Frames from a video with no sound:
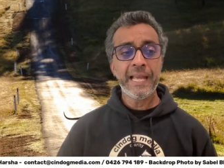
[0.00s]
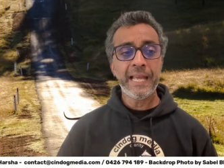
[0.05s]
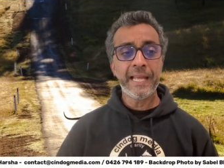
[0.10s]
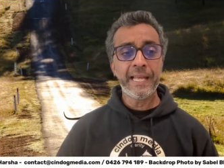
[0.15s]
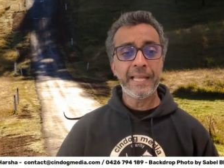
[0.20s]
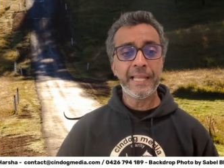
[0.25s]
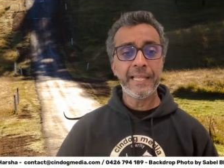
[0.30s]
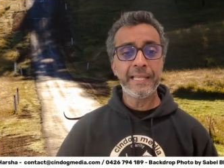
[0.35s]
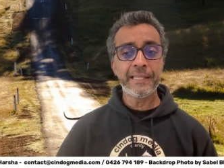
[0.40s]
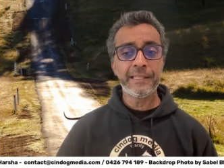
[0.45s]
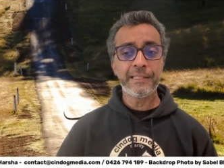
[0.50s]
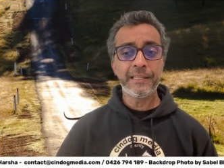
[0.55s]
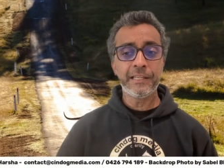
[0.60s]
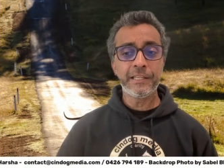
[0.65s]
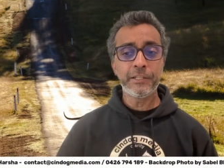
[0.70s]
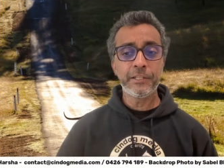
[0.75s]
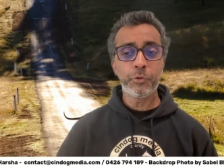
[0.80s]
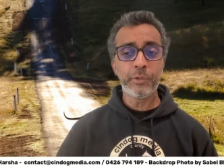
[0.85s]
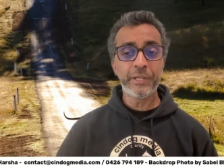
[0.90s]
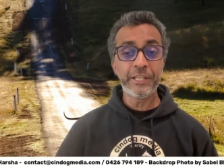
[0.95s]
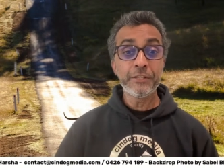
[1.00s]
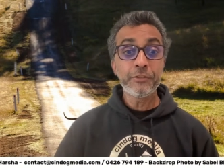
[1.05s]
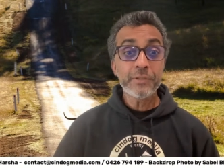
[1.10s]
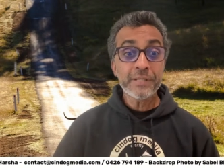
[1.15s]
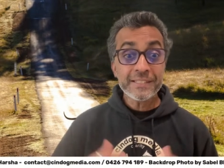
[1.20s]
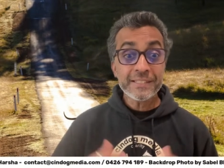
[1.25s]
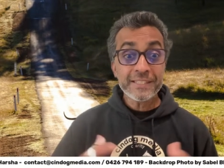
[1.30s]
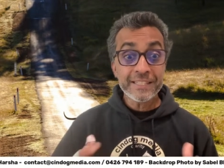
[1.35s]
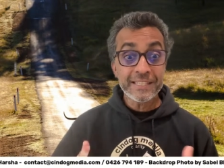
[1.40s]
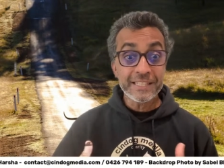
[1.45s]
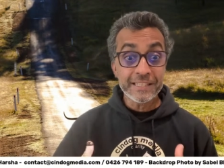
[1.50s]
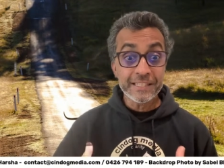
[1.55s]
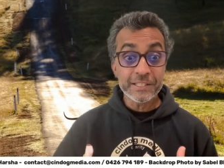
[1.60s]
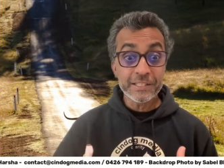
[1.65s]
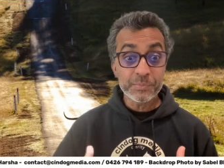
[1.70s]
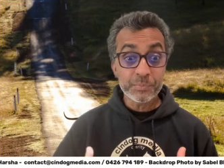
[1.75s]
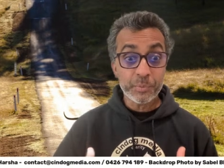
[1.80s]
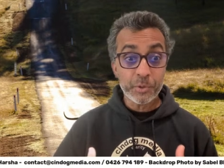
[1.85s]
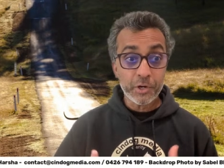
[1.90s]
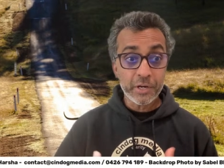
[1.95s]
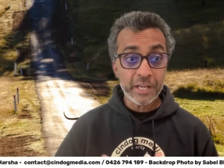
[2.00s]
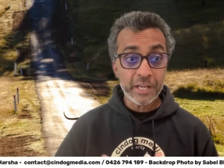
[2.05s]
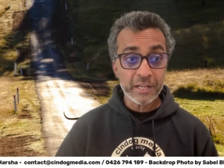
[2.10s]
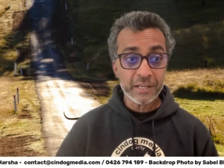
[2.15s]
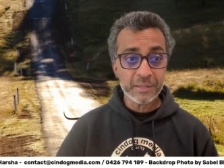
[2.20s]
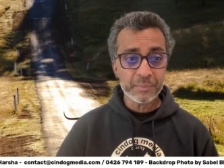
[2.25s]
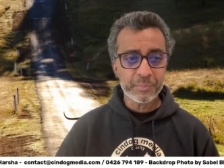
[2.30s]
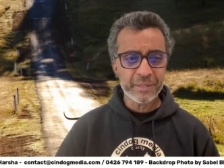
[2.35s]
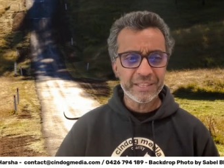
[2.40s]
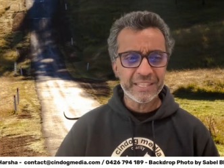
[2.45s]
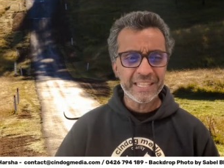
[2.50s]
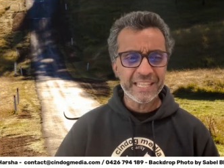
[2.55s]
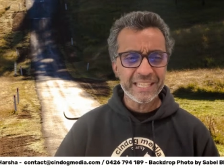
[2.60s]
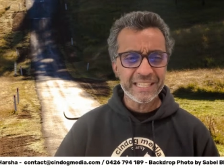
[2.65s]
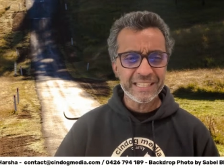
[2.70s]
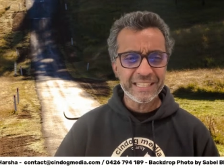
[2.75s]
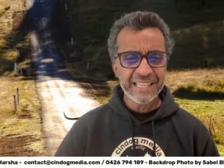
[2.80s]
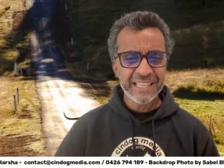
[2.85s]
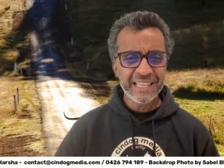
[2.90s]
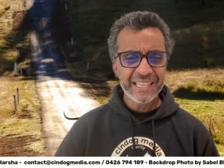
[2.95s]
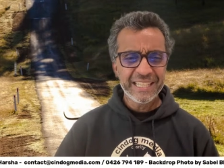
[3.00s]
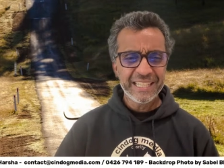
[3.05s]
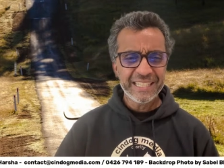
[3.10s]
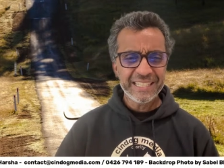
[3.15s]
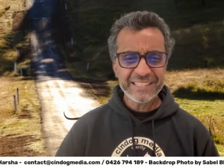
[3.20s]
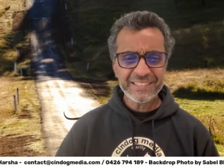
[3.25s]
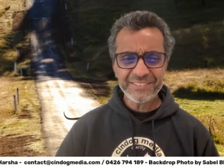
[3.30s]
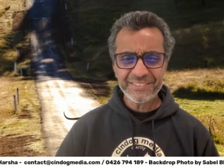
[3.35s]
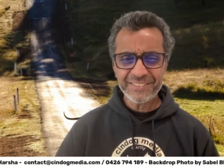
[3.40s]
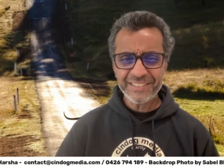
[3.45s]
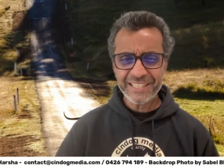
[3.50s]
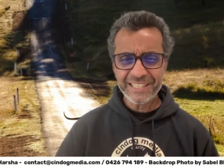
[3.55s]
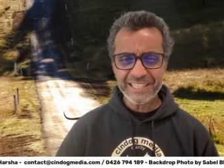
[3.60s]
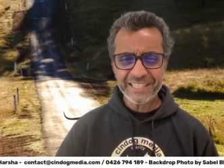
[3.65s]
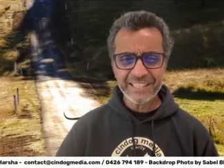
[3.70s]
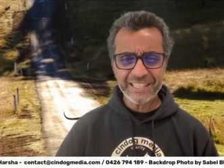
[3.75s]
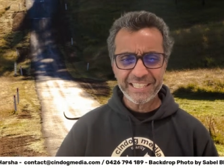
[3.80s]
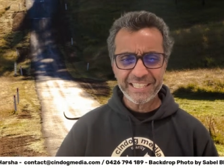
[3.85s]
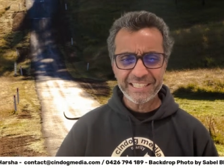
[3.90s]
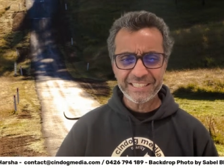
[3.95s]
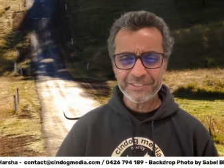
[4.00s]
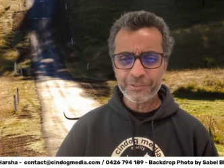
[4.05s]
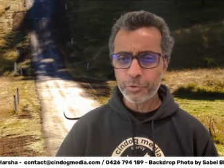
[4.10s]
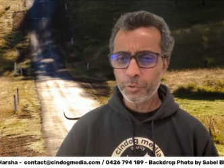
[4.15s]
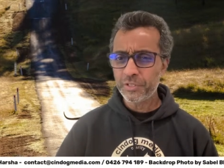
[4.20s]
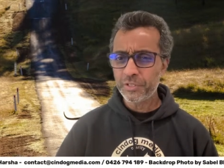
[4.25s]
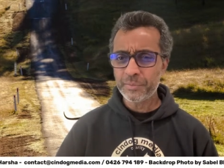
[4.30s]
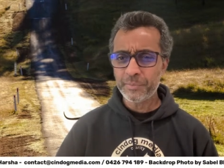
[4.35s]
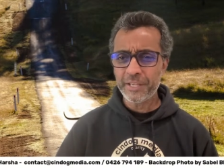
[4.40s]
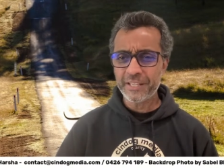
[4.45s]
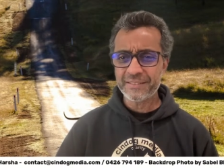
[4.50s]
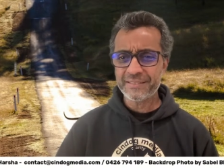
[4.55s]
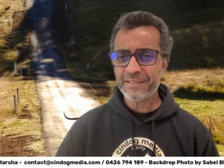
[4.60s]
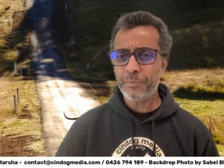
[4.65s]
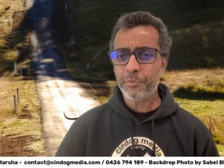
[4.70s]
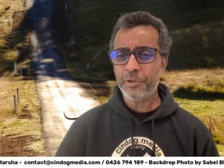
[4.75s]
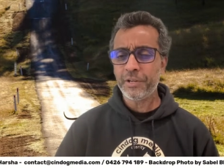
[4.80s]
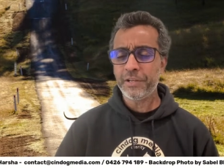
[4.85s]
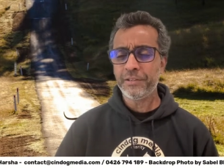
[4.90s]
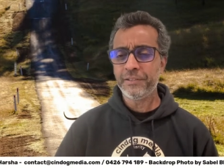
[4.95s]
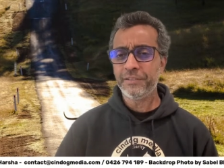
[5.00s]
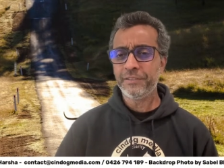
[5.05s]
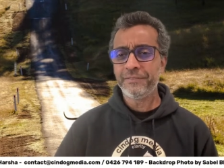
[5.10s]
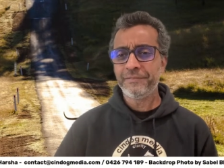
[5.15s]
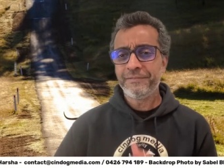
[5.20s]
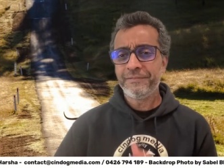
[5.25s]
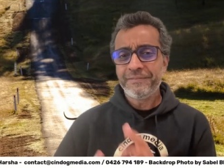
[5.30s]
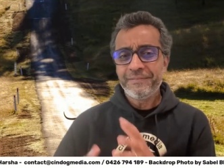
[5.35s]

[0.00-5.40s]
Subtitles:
and you're interested in this product, but then it doesn't really, it talks about someone